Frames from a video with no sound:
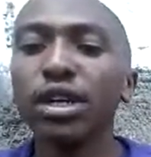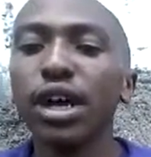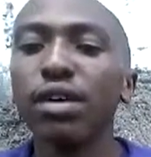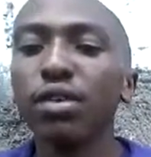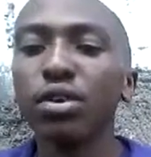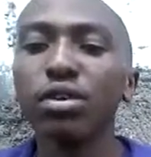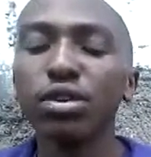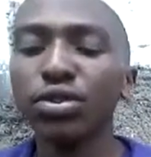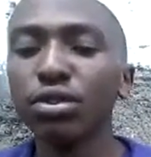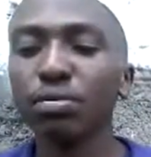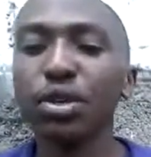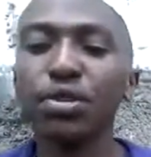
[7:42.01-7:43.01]
I will
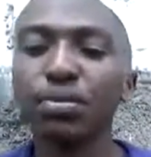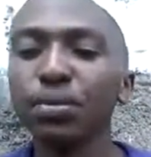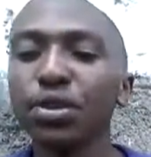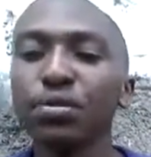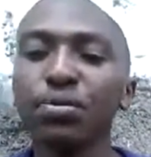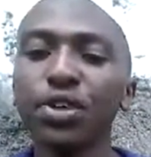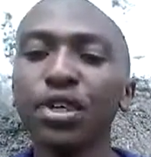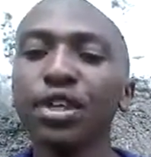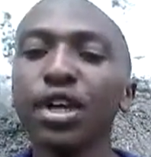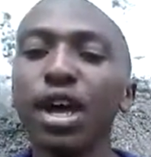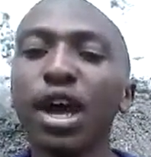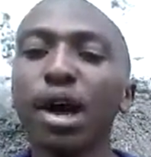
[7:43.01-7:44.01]
also be specific
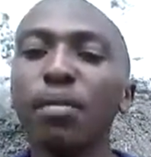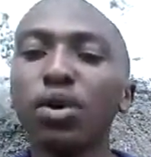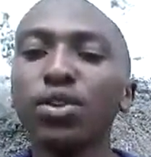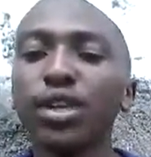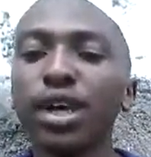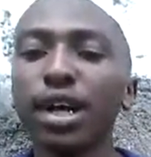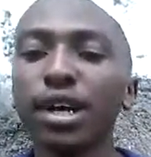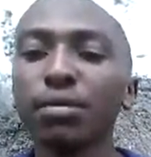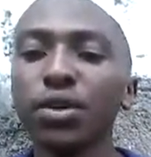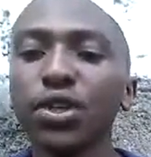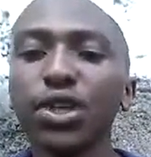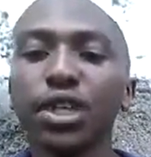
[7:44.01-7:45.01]
about the
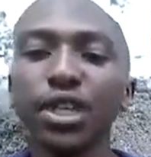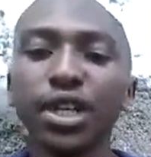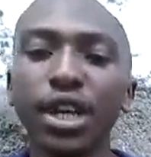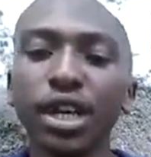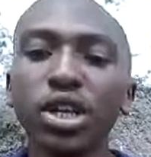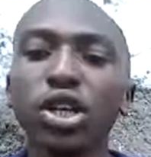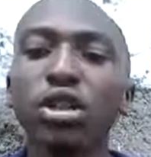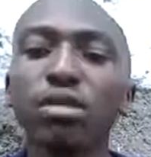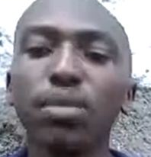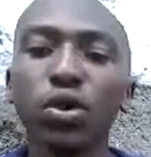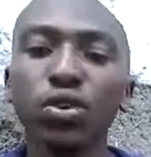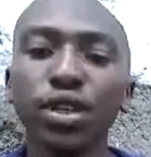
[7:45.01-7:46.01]
Akame sneaker in
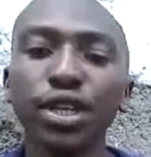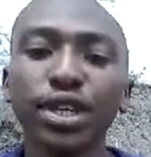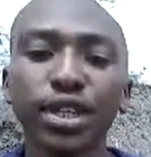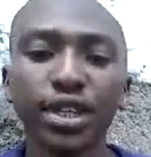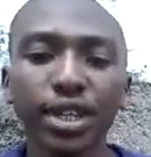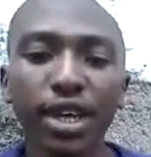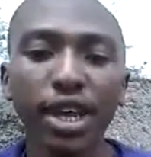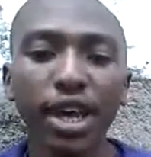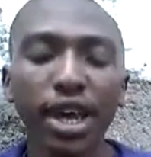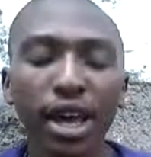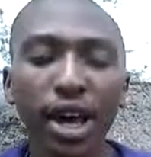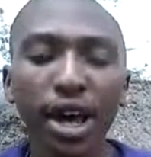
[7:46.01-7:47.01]
global context.
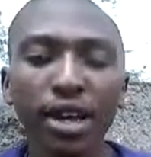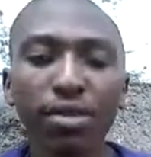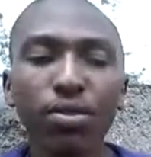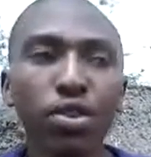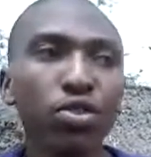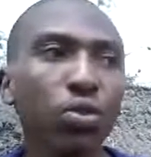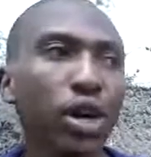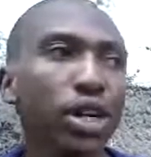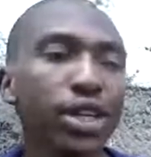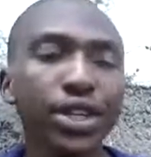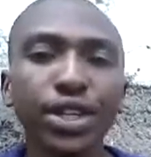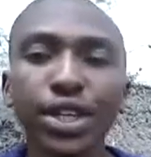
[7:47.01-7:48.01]
The first one
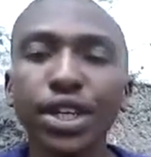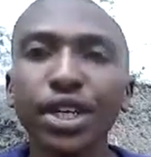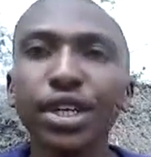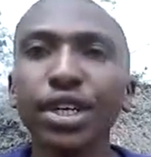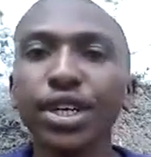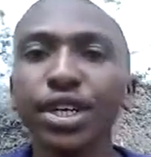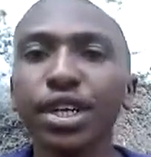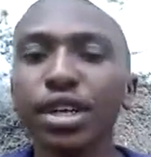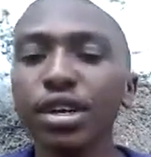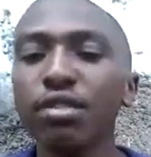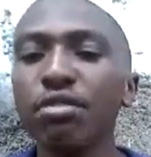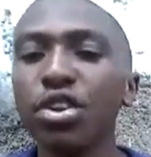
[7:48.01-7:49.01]
is increasing
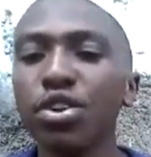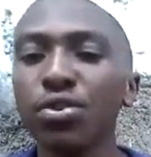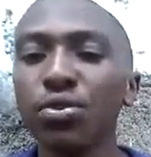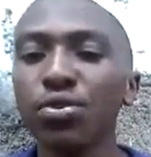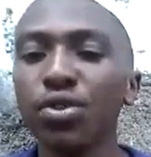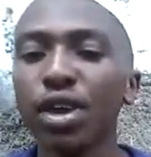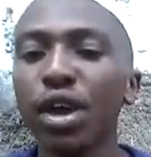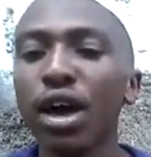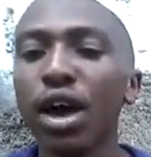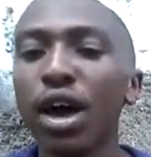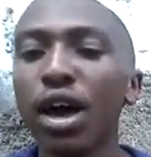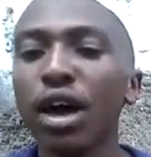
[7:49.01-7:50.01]
revenues.
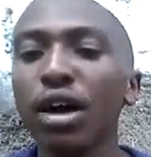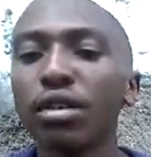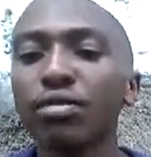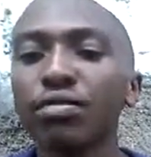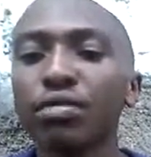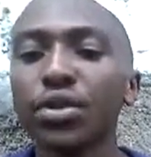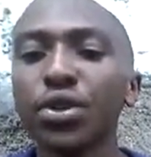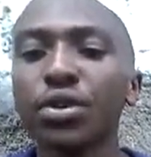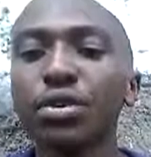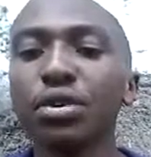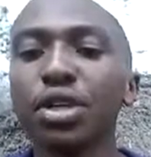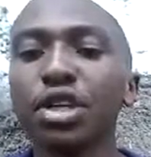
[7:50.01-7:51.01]

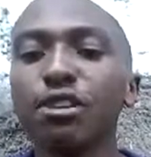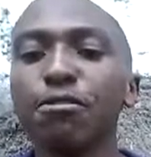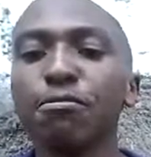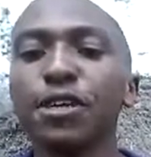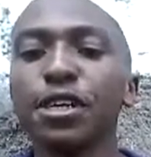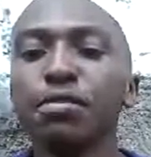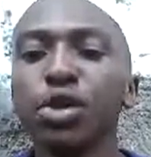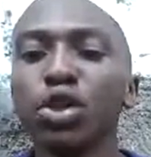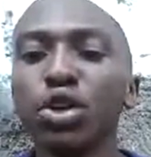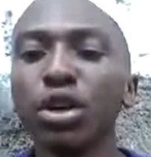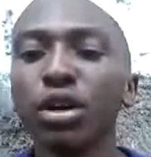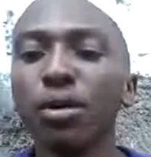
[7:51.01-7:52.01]
So if maybe
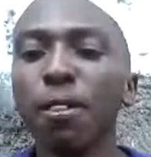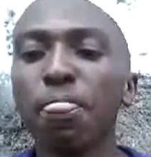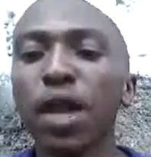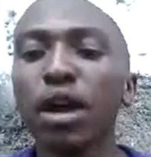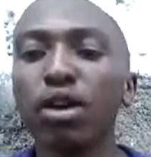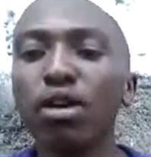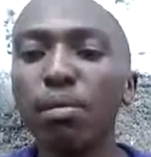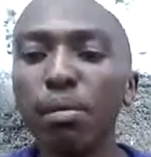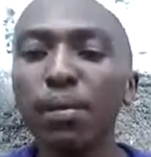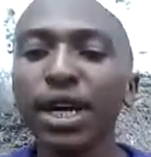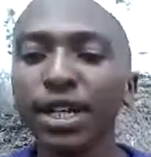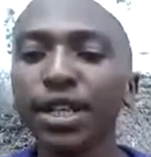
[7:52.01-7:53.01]
the global
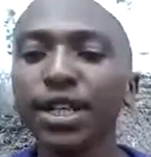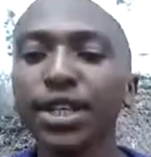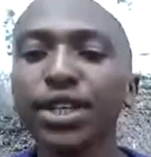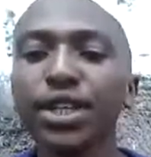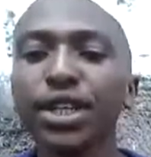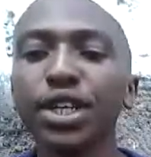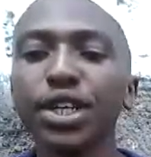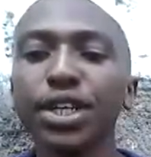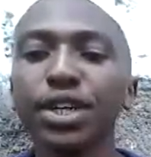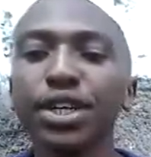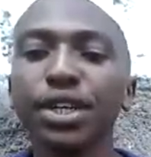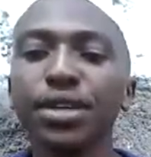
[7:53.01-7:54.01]
marketing strategies